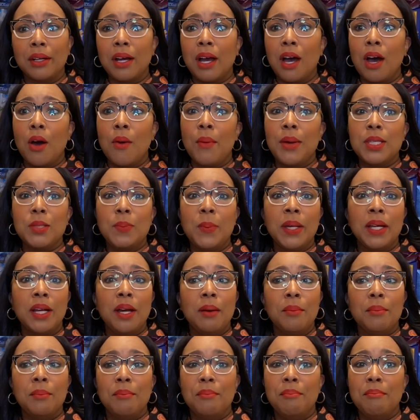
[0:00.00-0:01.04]
I always pick
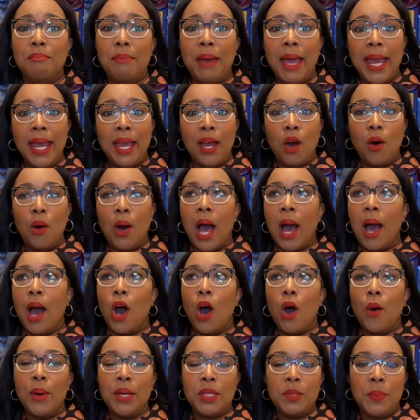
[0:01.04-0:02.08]
up mayo. I
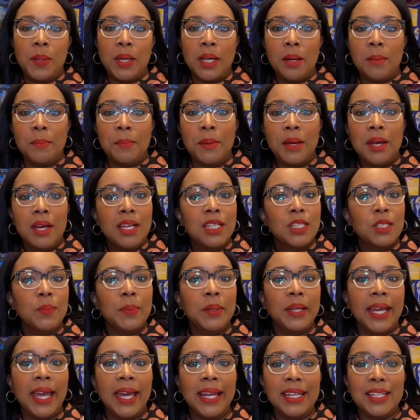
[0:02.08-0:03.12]
always pick up
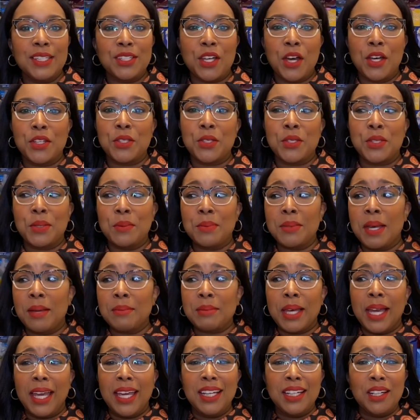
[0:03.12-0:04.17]
spaghetti sauce. So sometimes
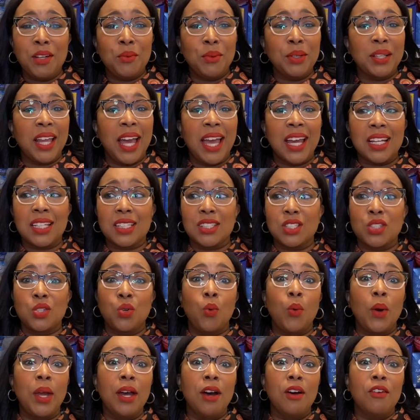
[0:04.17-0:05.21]
I end up with
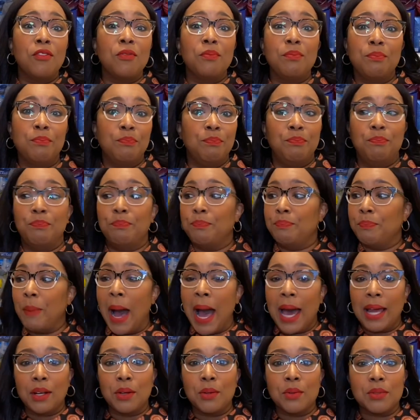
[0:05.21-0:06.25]
12
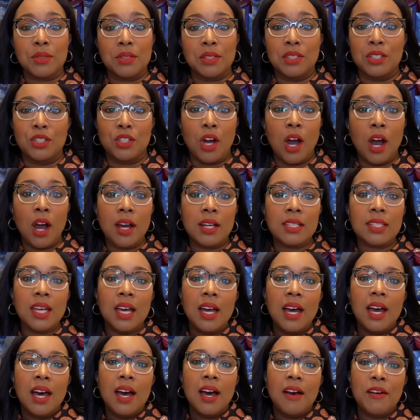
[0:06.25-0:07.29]
bottles and jars
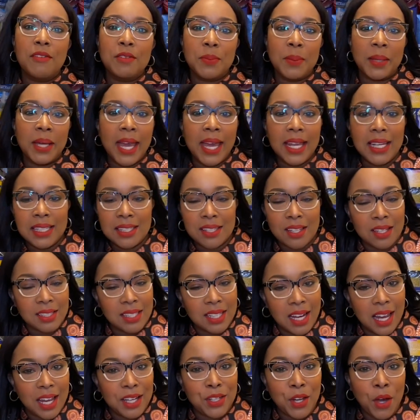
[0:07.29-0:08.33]
of spaghetti sauce that
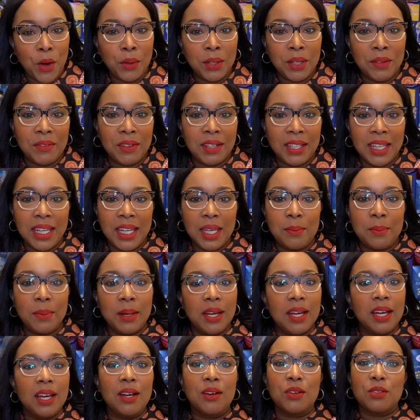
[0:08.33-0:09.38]
I don't even need,
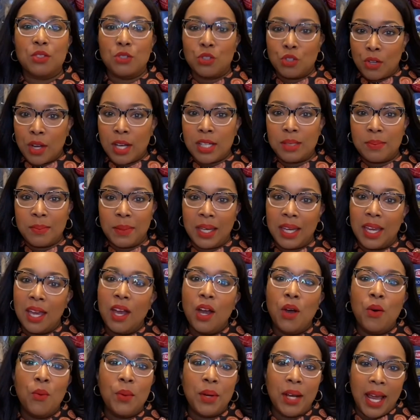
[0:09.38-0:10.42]
but trust me,
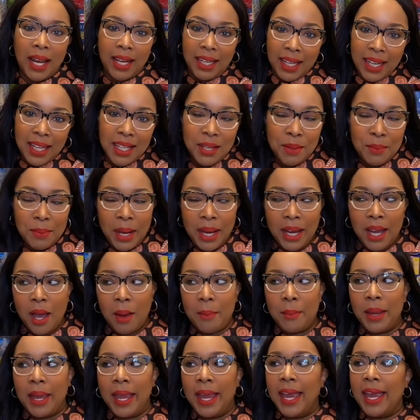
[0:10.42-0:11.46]
when I need them, they
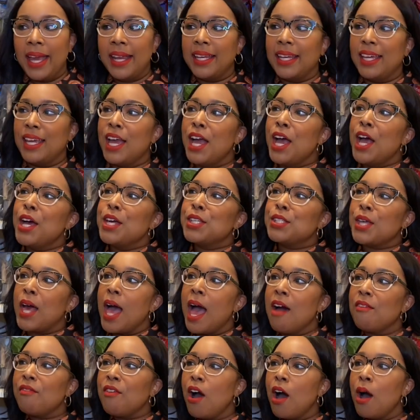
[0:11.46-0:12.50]
come in handy. So I
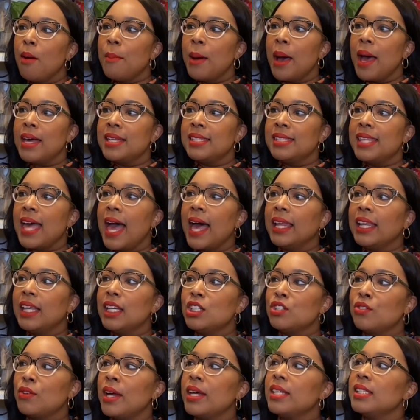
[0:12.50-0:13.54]
have all my salad
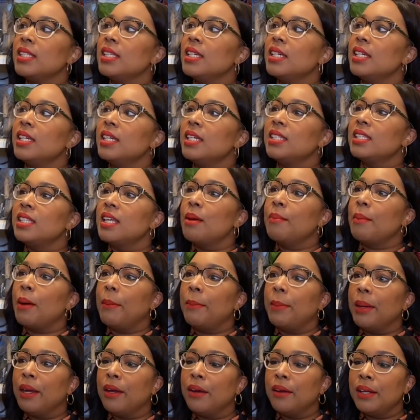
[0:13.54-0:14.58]
dressings and my
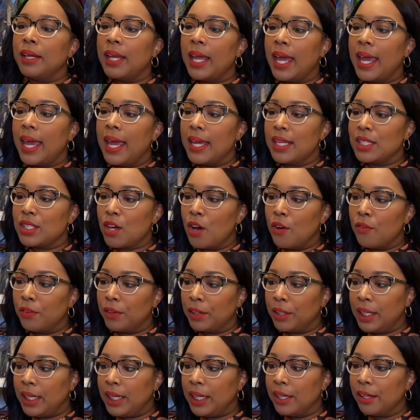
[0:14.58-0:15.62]
marinades over
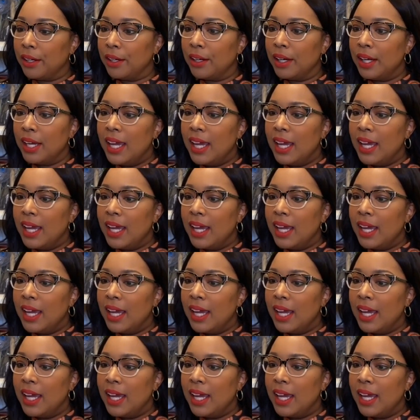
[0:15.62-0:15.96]
here.